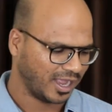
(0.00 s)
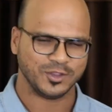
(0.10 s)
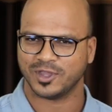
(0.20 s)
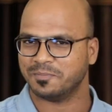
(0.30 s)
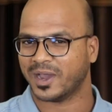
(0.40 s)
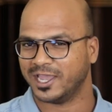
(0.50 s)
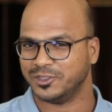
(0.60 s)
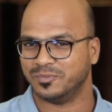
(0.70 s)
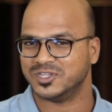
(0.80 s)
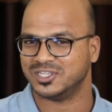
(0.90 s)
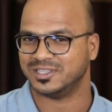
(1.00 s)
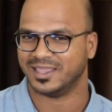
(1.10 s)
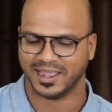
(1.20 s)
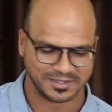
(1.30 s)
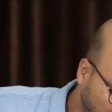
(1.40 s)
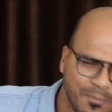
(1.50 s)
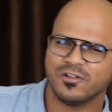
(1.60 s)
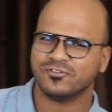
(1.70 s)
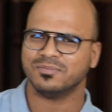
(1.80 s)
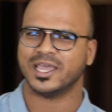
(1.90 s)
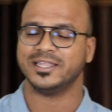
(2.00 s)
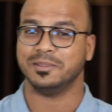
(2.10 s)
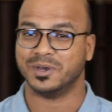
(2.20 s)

and you can buy a new machine in that. Apart from that,